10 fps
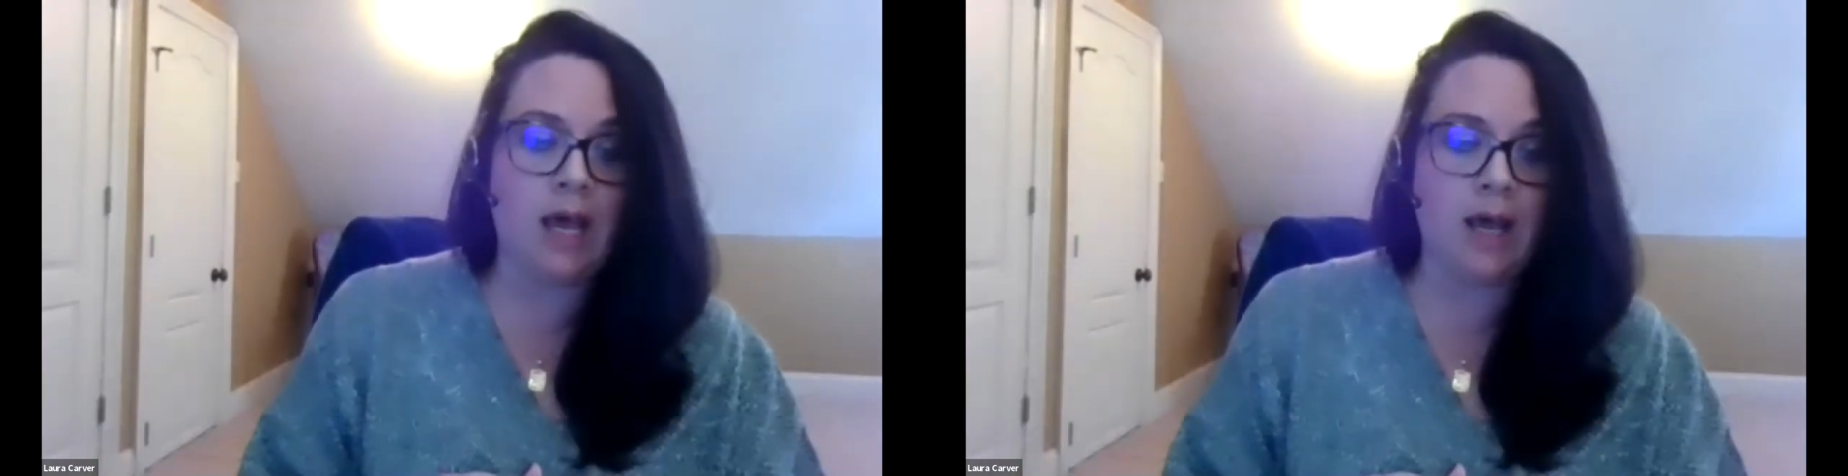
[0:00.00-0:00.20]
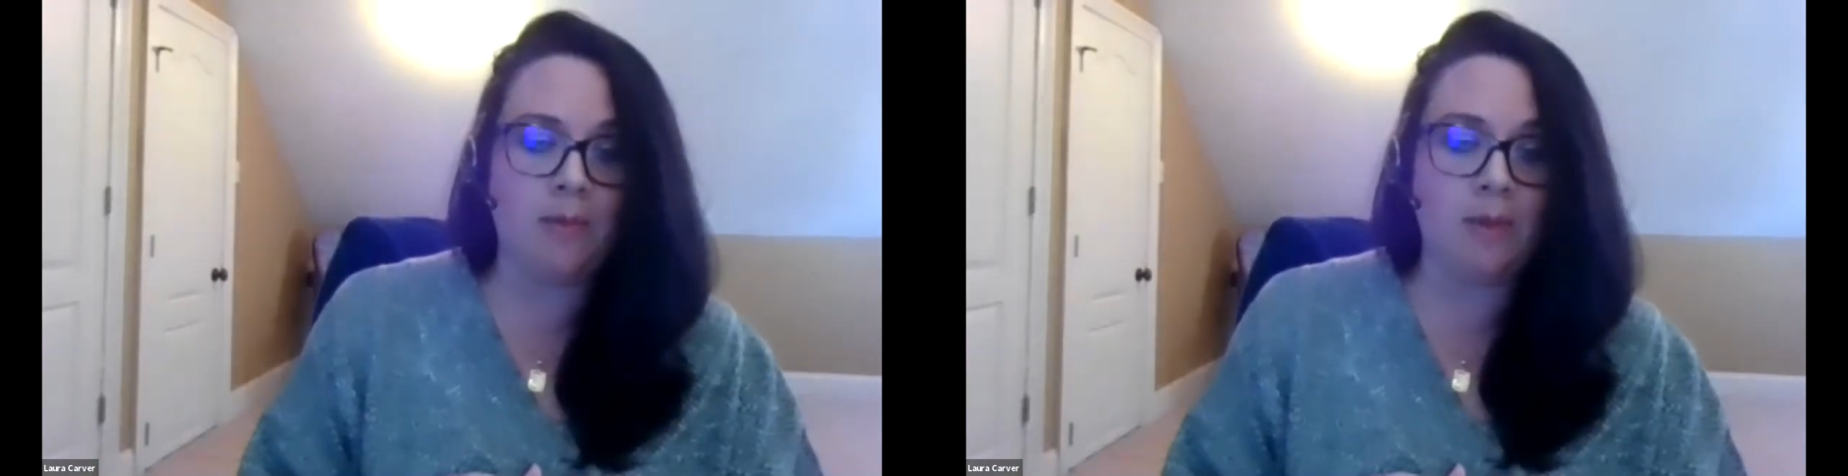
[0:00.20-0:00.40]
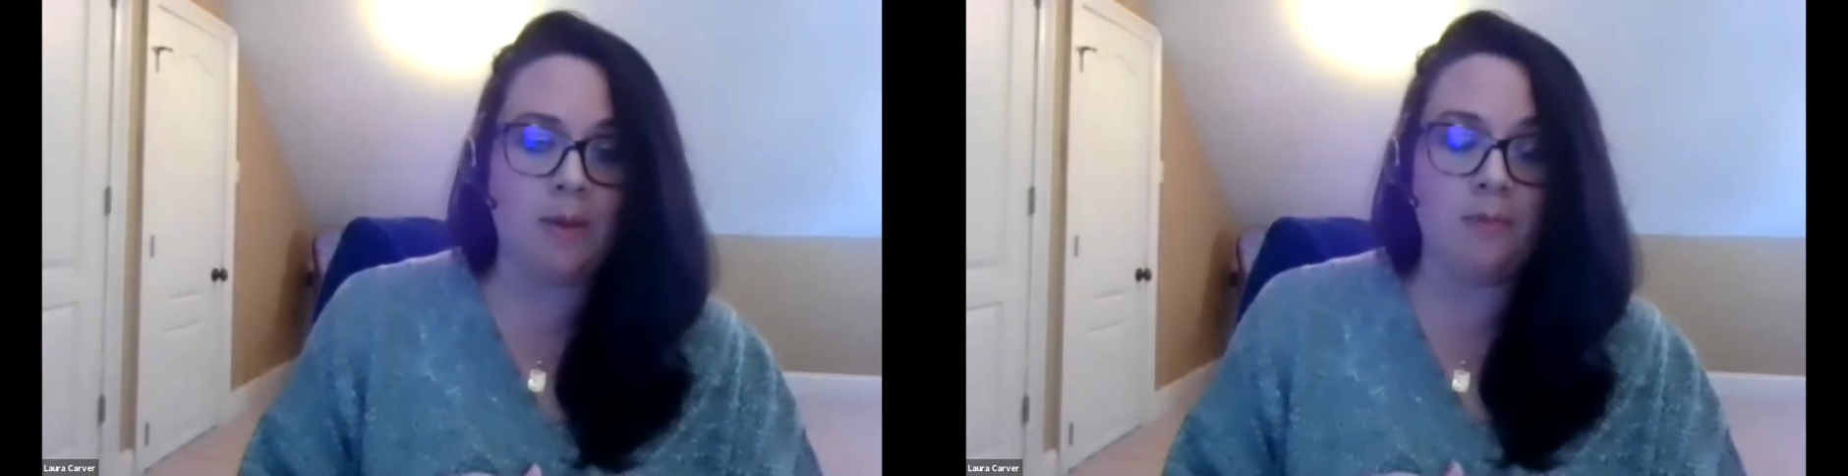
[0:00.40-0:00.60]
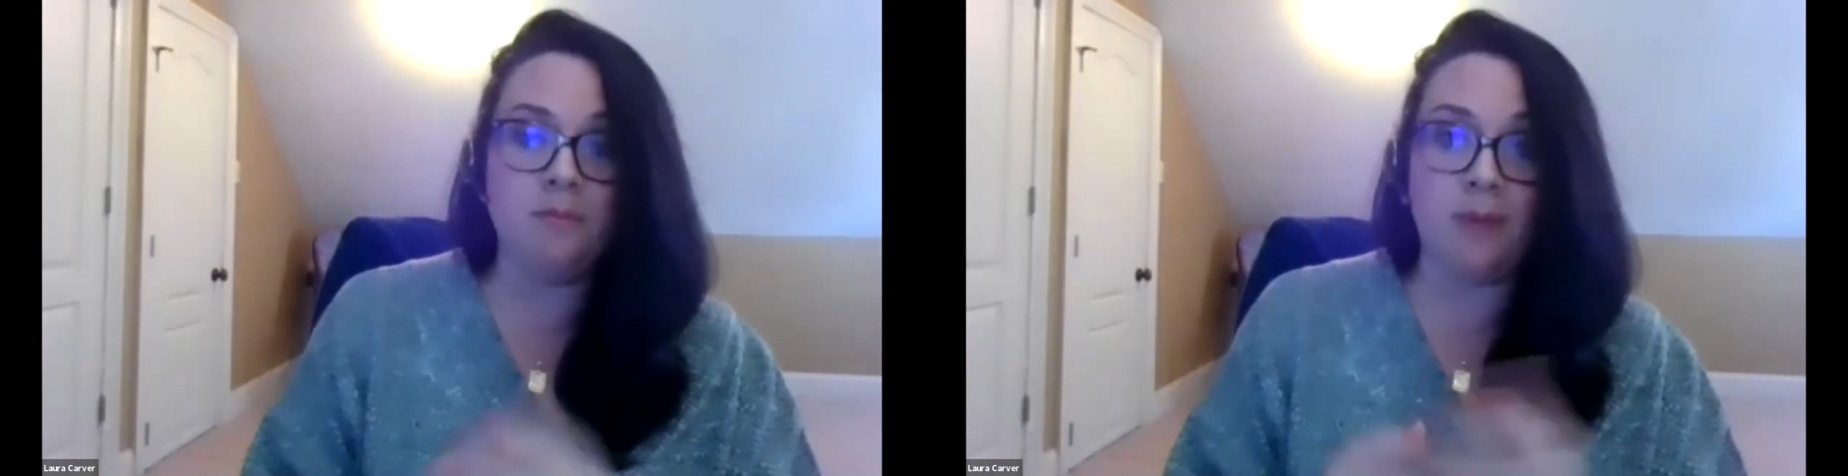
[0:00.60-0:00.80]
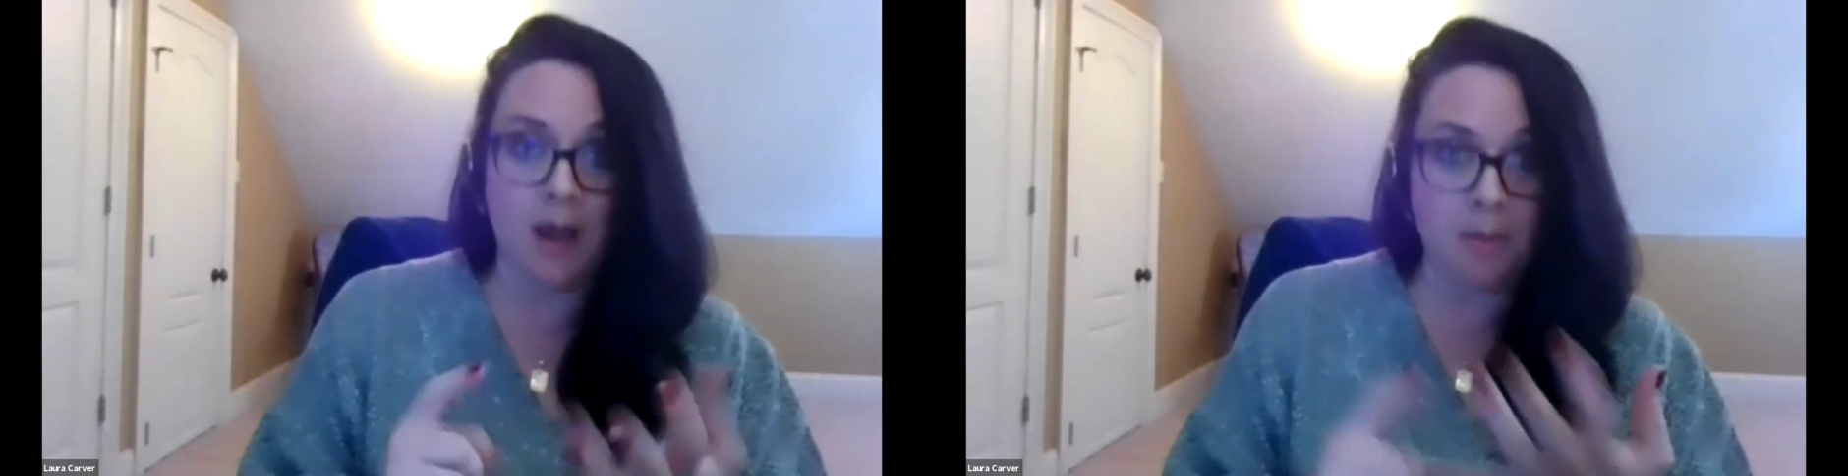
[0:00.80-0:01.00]

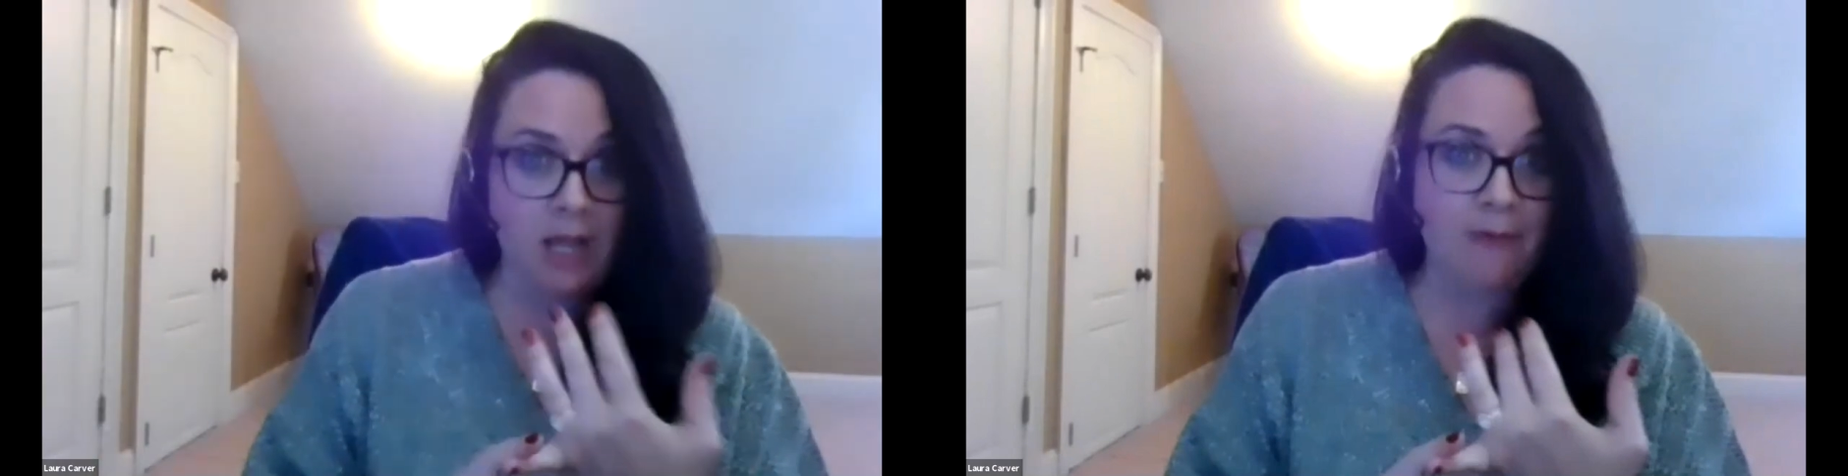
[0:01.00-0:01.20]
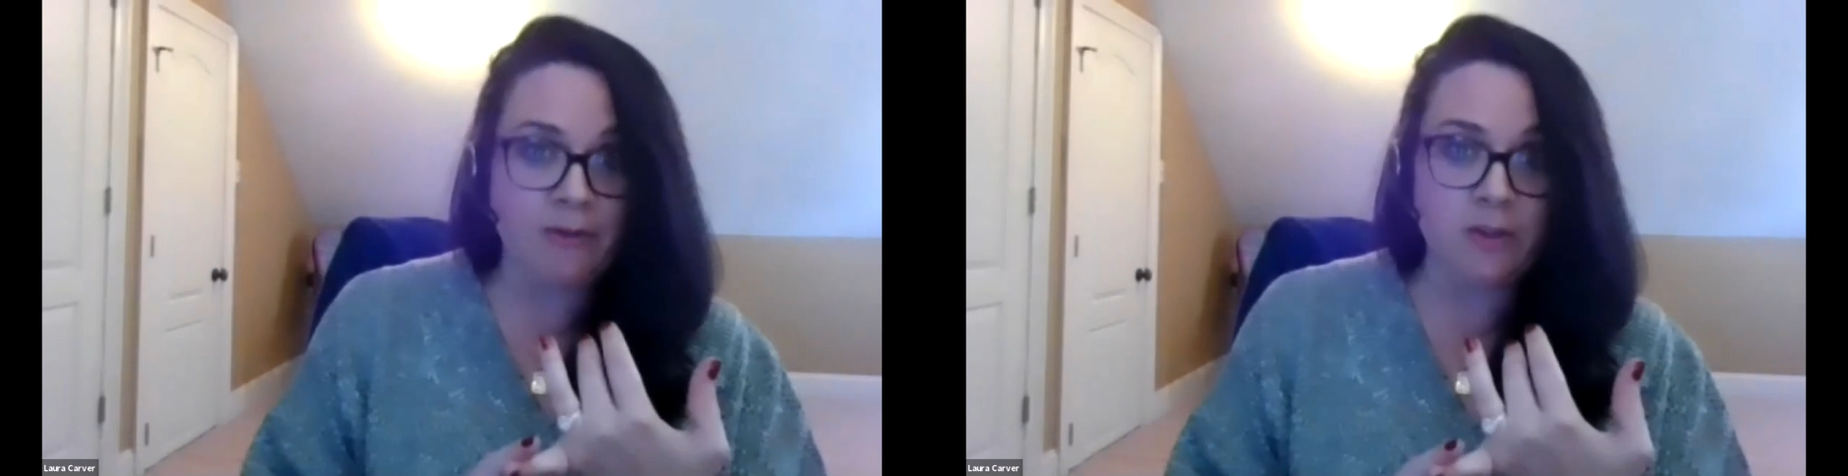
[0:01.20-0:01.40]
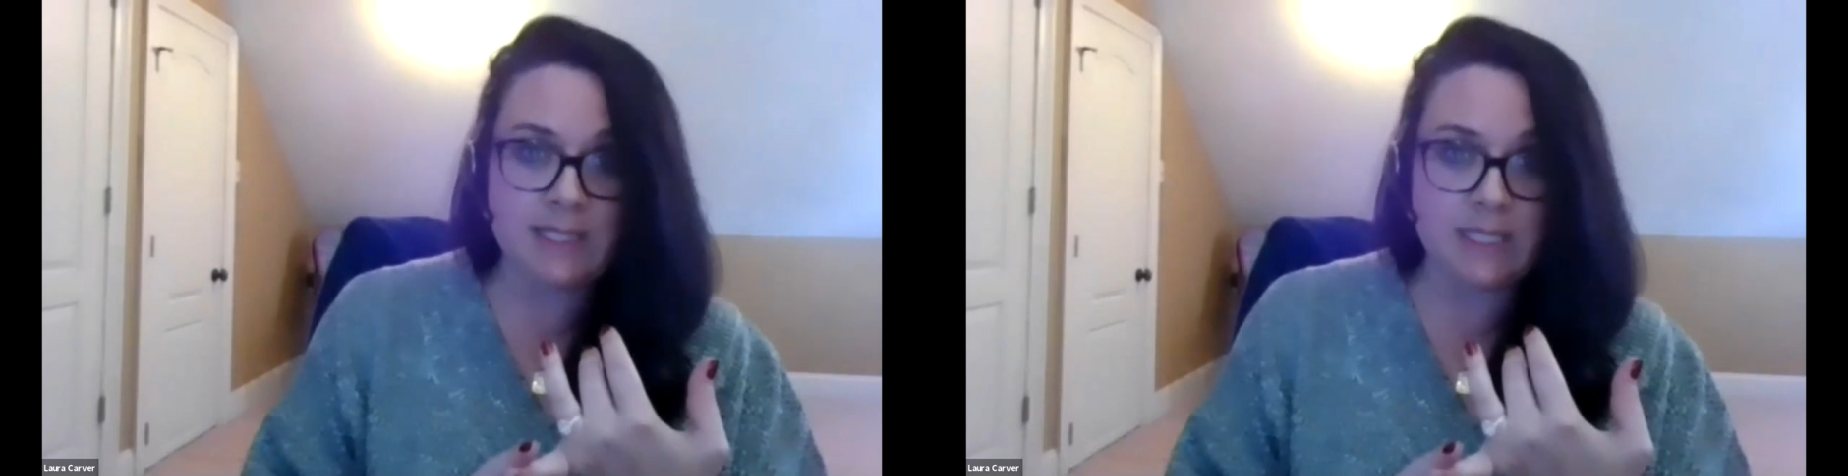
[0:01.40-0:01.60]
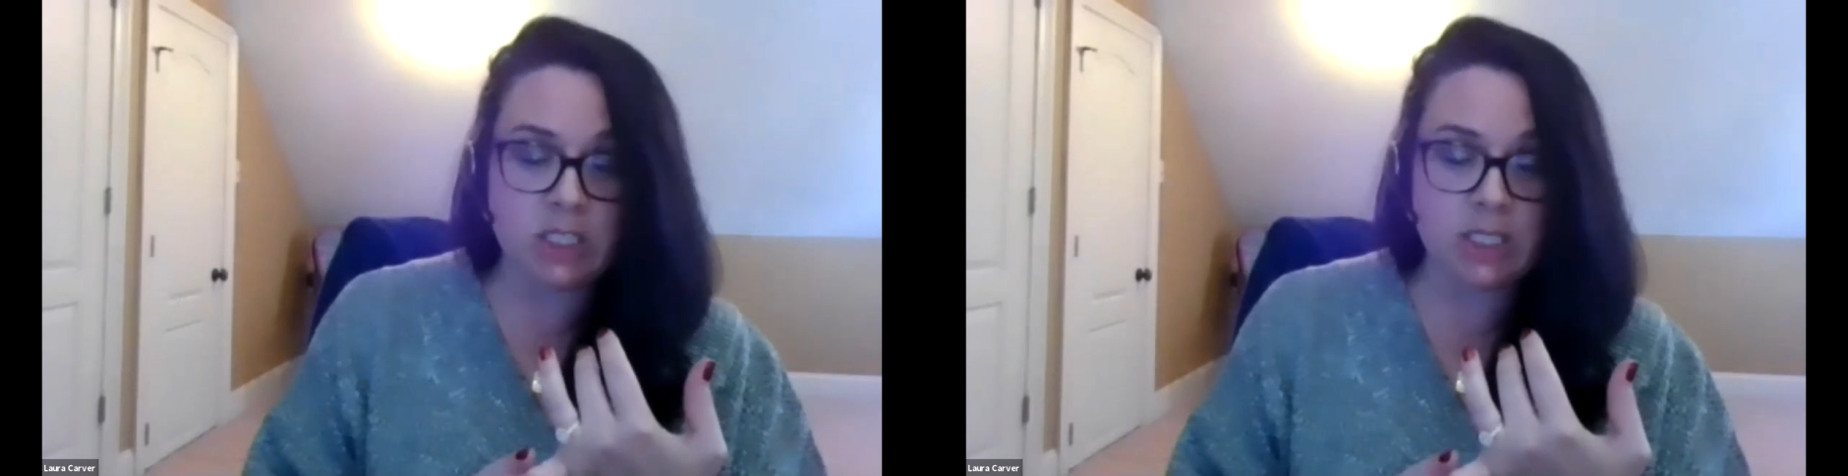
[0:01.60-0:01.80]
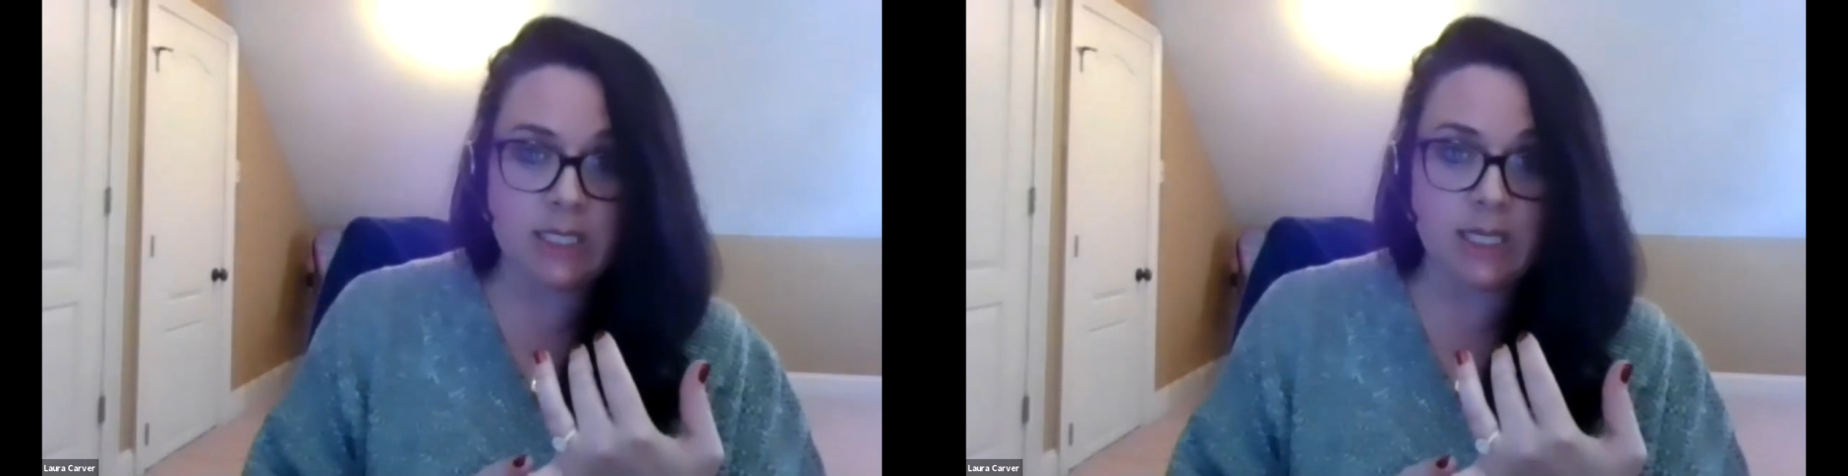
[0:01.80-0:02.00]
Apply for the
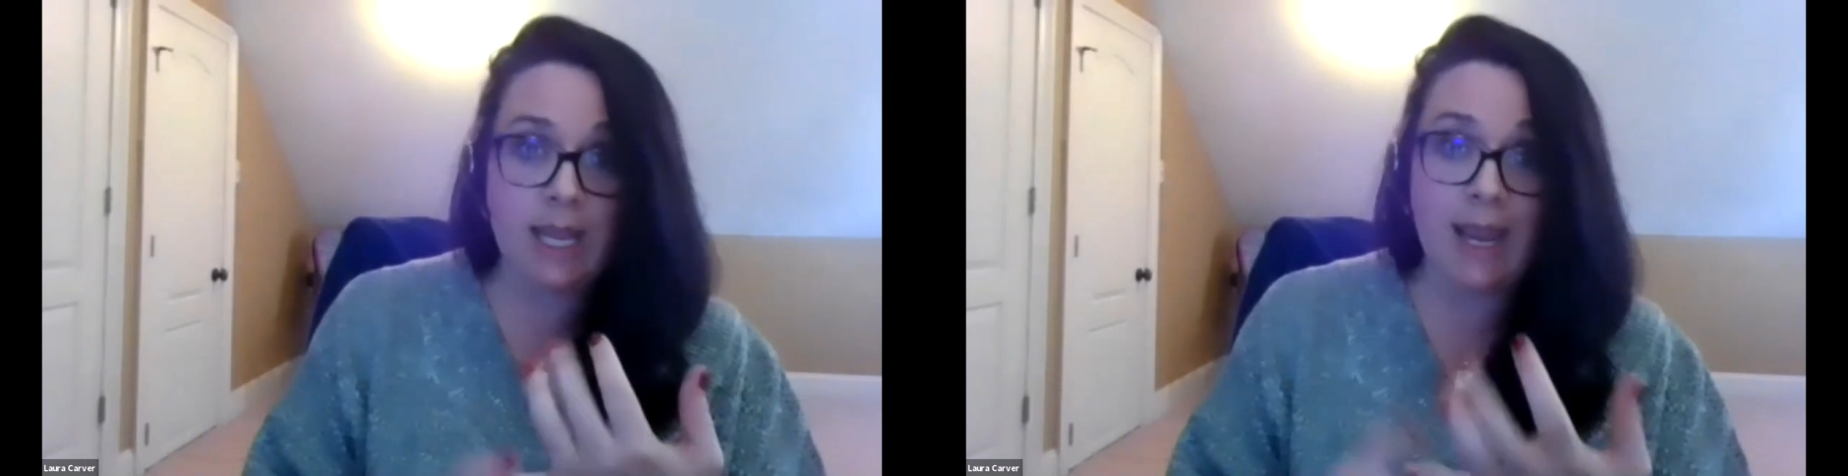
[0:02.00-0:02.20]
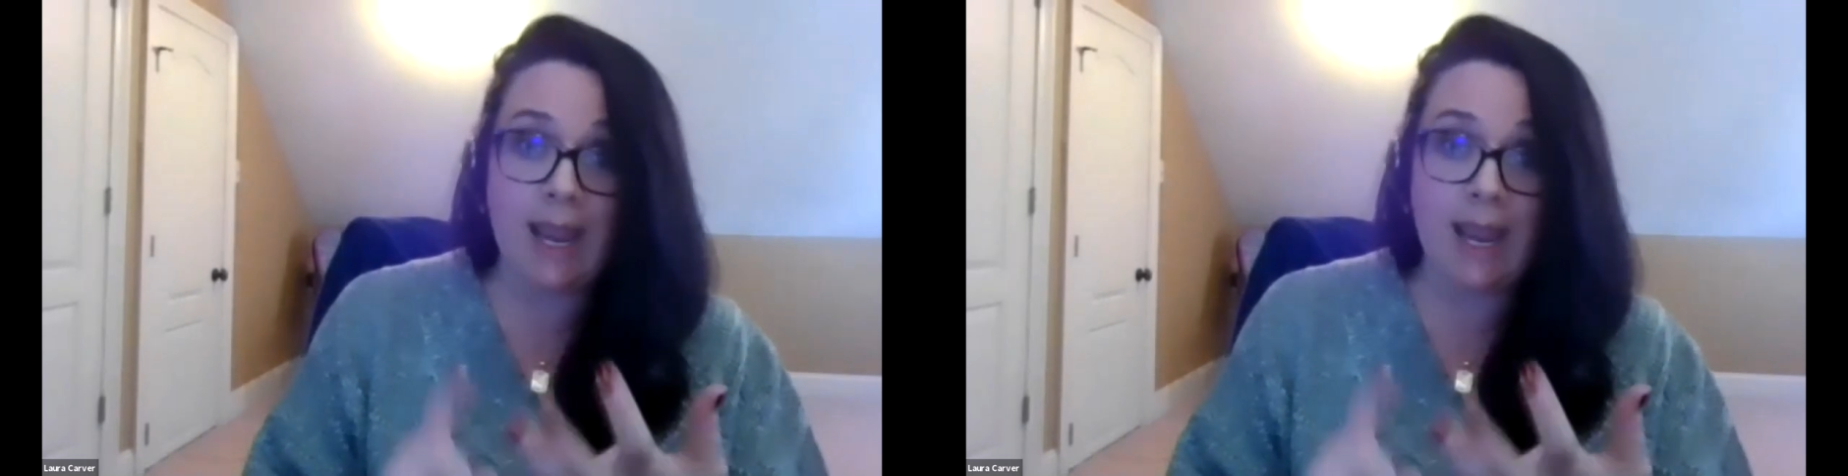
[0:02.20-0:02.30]
position